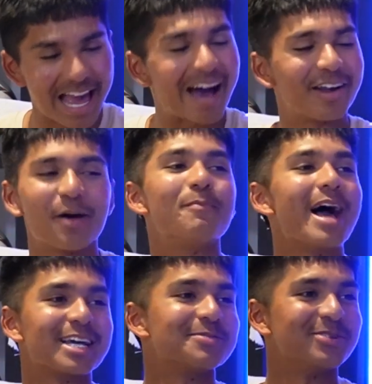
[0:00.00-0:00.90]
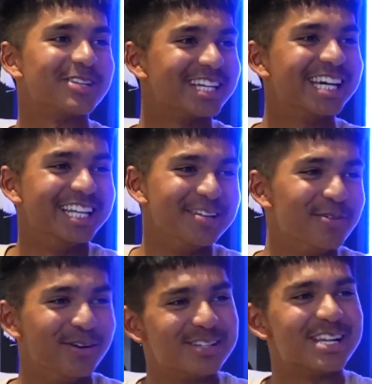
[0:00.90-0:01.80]
out and out bagsmen in the
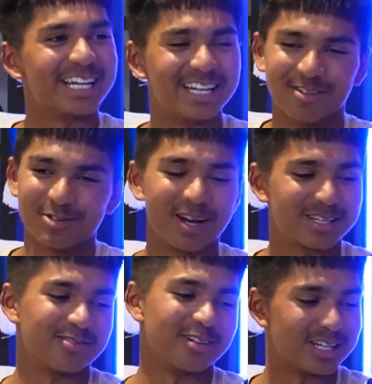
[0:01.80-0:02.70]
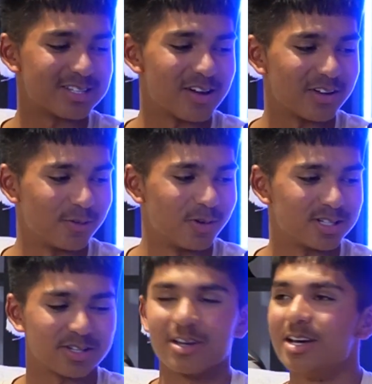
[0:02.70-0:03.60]
Bundesliga, which makes it really exciting to watch.
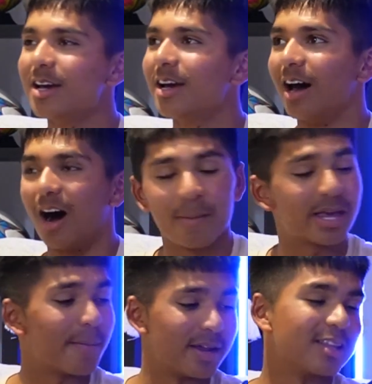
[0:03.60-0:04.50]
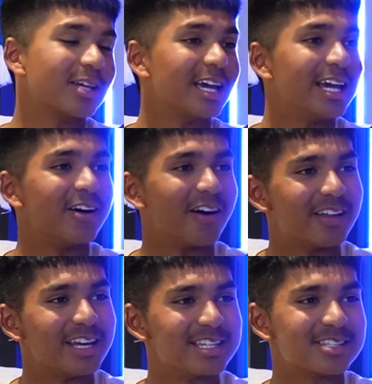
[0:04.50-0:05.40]
So I'll be keeping another keen eye on
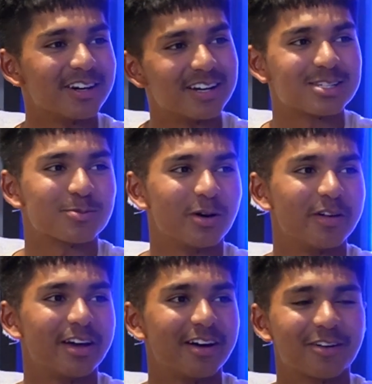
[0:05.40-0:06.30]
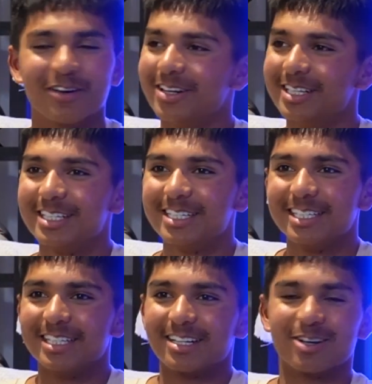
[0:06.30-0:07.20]
these guys as well now. I've got too
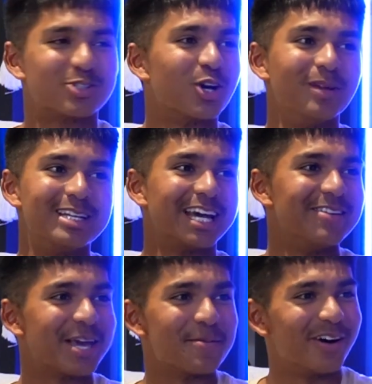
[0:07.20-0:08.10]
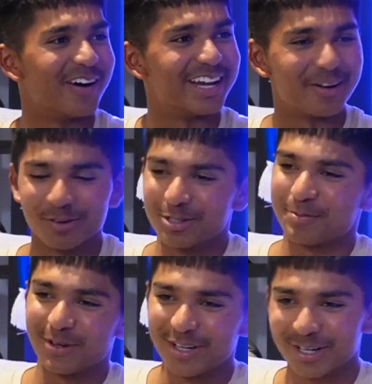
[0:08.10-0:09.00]
many teams to keep an eye on now.
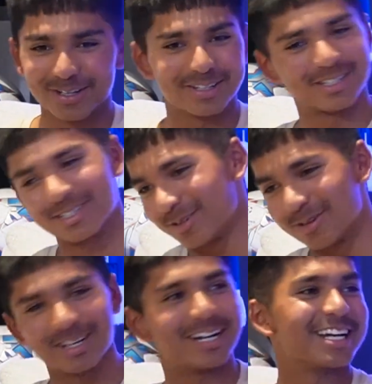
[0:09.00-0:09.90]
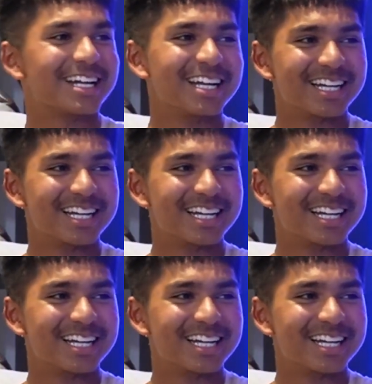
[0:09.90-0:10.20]
Augsburg, Stuttgart.